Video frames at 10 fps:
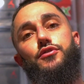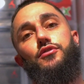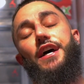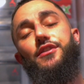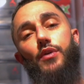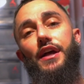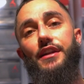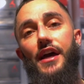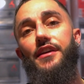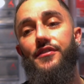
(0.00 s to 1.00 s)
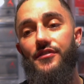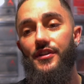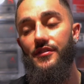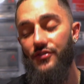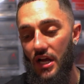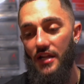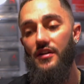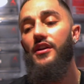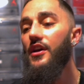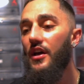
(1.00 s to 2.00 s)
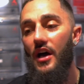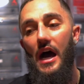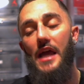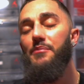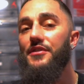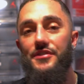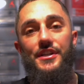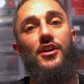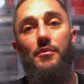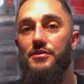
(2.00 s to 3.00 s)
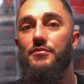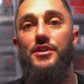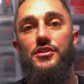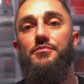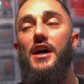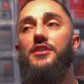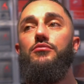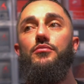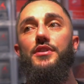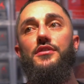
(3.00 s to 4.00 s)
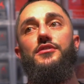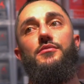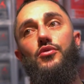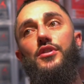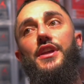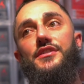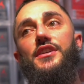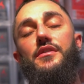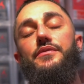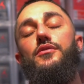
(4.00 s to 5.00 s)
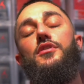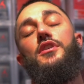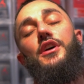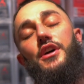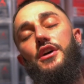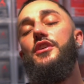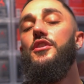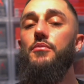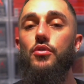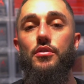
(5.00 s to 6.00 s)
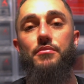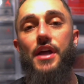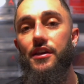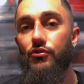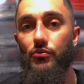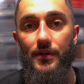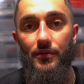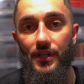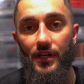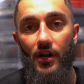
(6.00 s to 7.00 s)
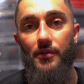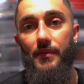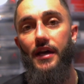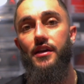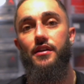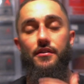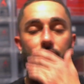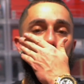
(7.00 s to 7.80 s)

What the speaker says: So that's why Nike's going to try to hype the sneaker up as much as possible, because the more they sell it for, the more Nike will be able to get on the back end.